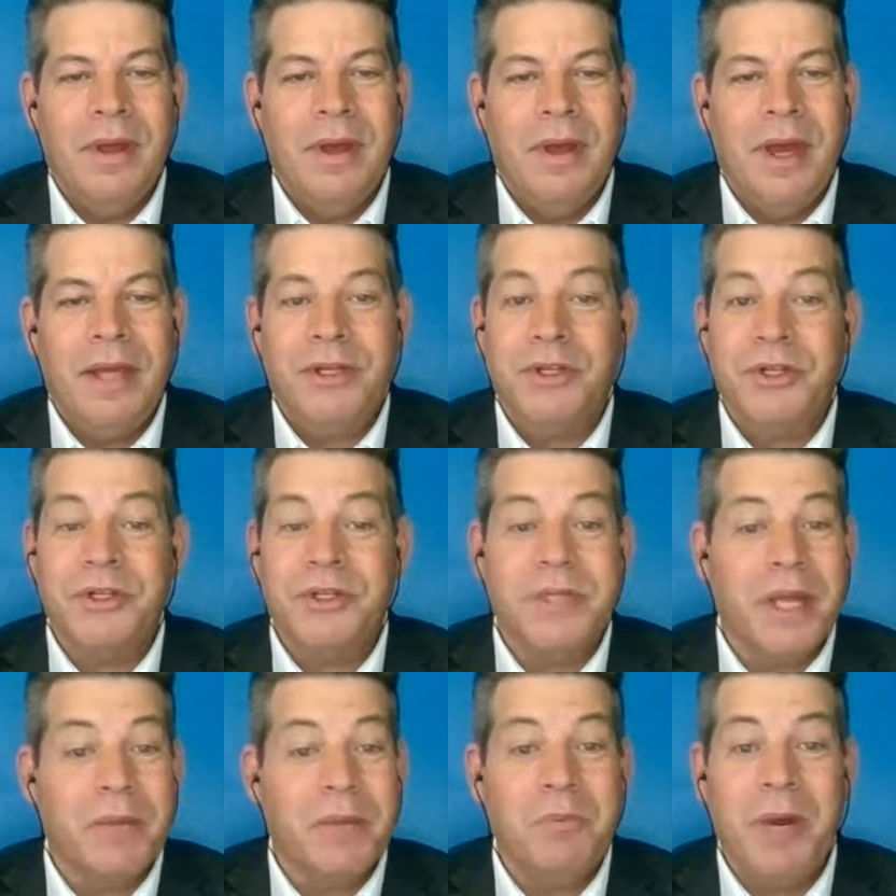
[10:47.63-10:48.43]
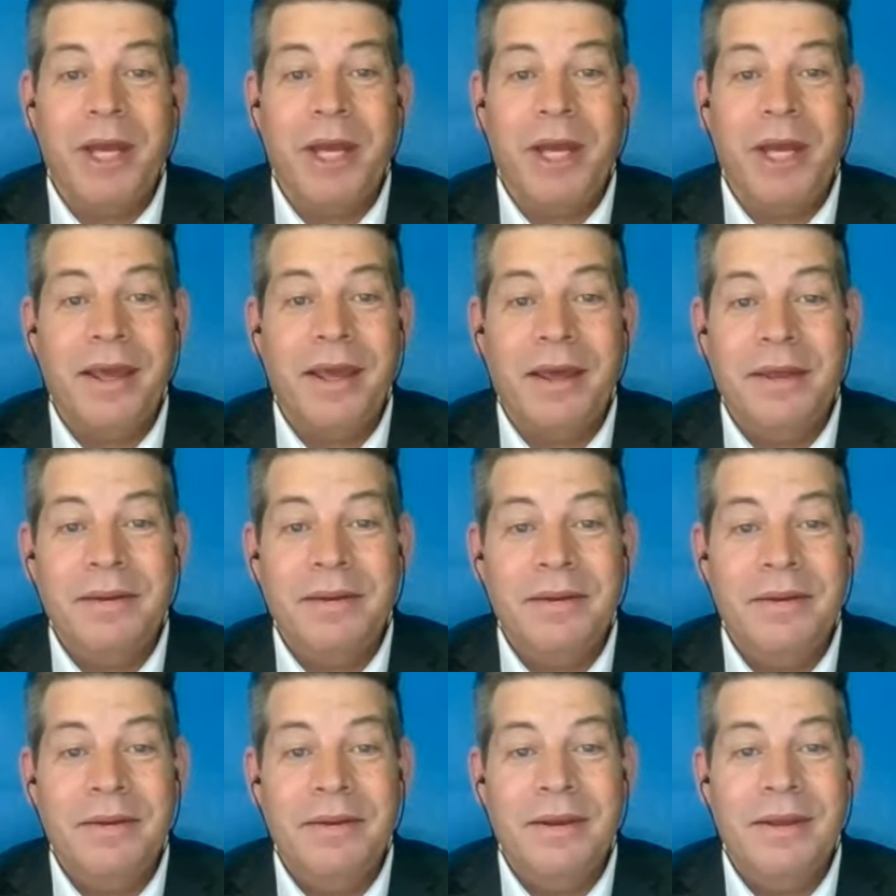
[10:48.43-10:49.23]
And just like my dad,
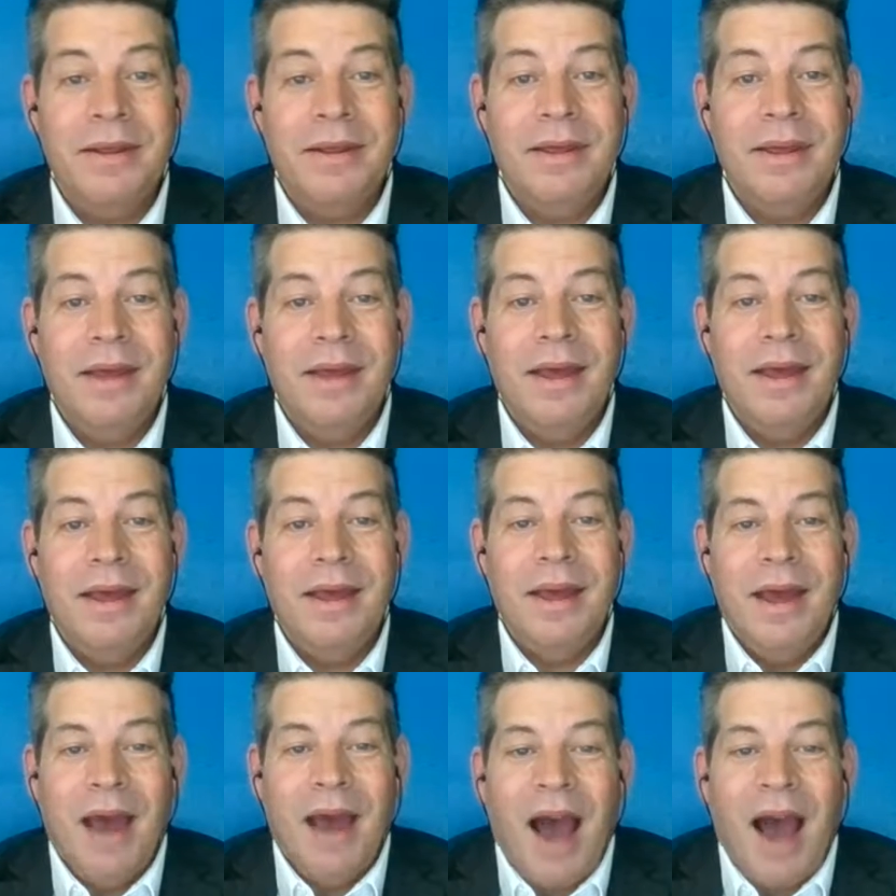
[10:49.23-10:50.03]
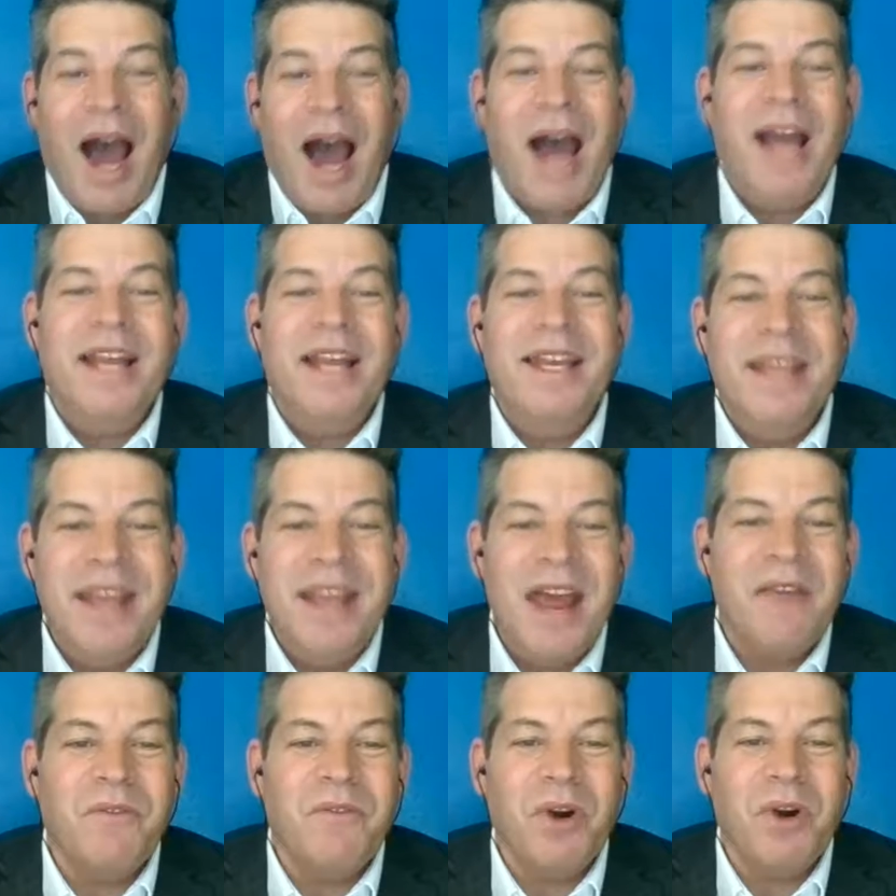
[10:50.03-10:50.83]
I
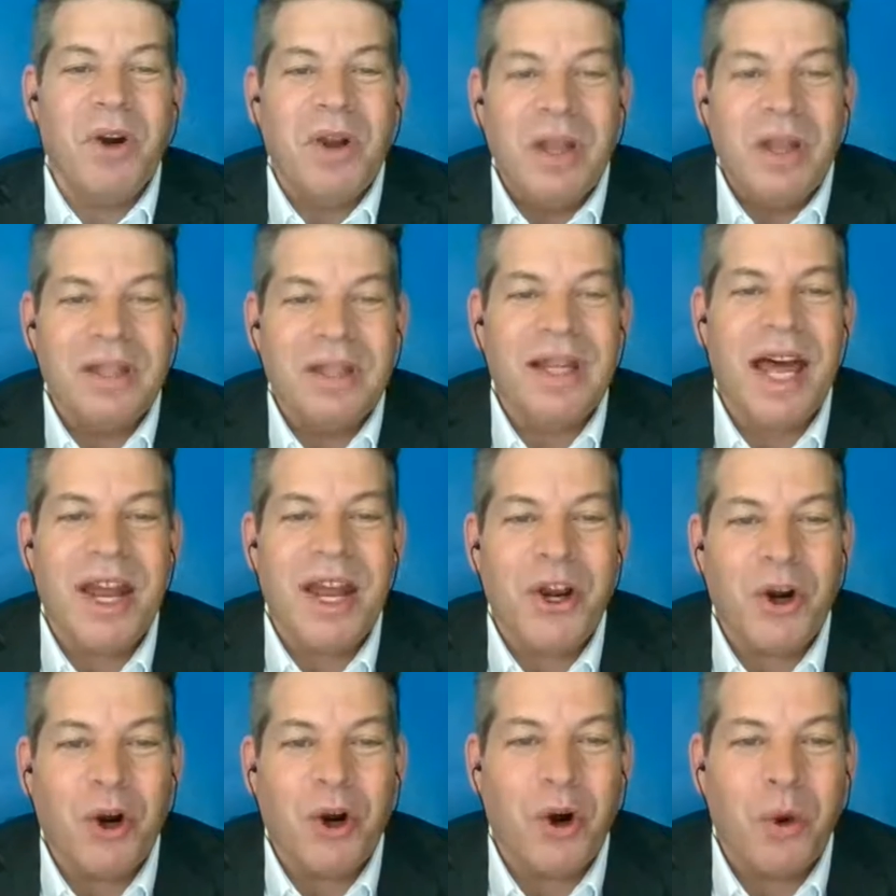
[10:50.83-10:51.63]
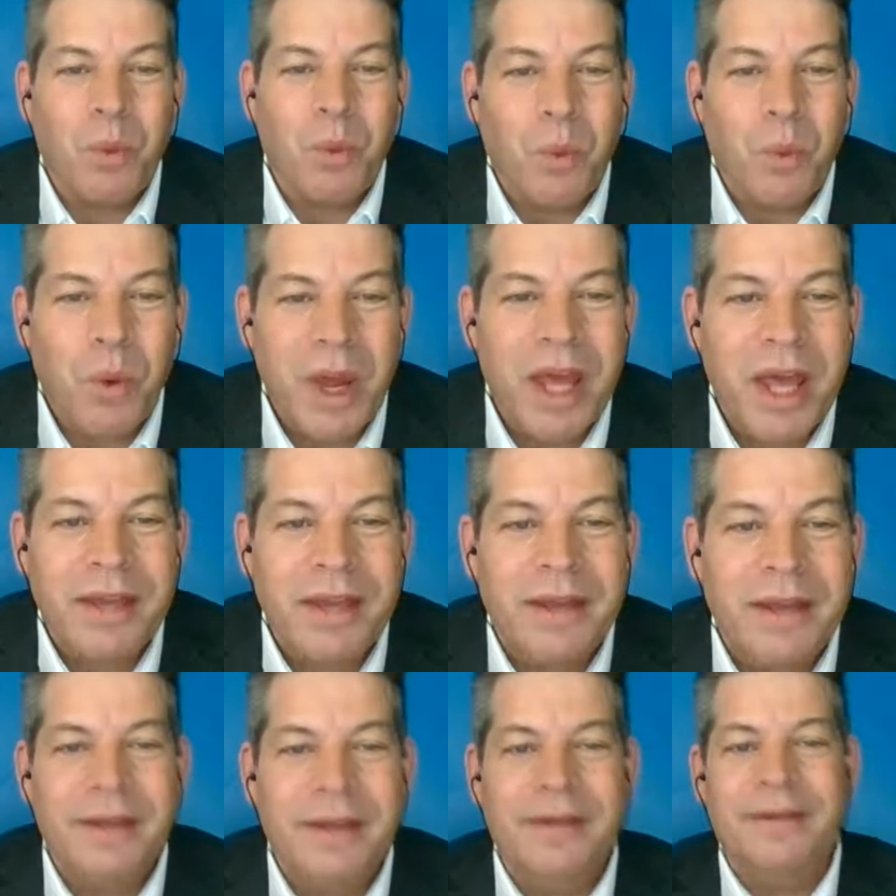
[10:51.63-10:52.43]
never let her
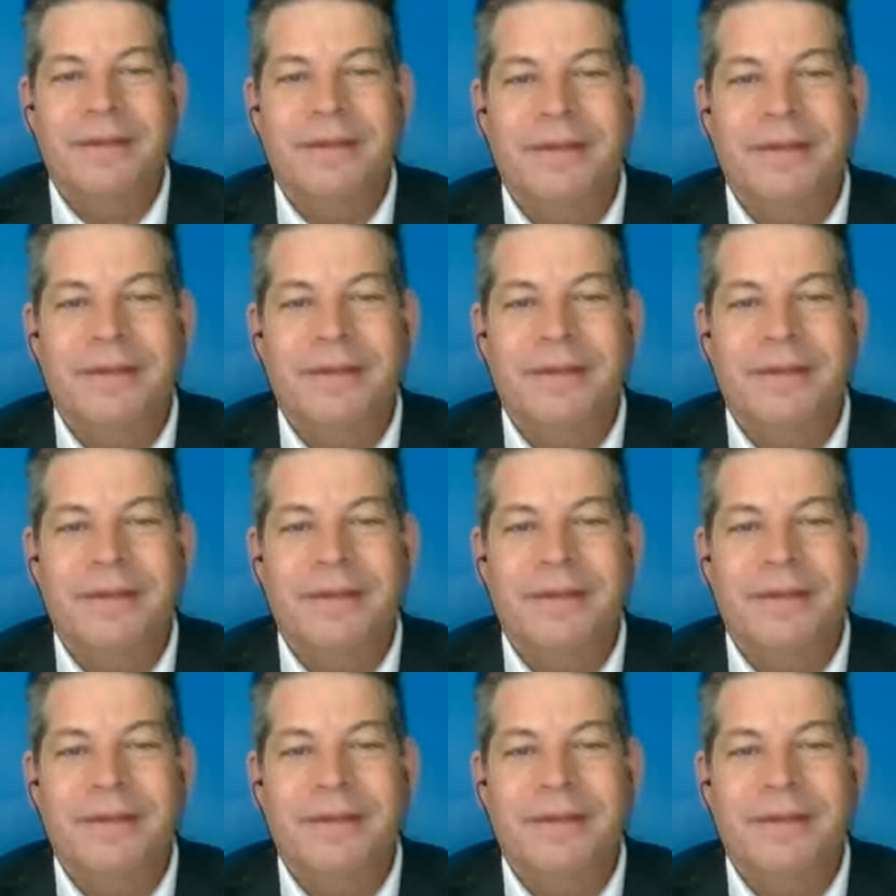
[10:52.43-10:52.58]
win.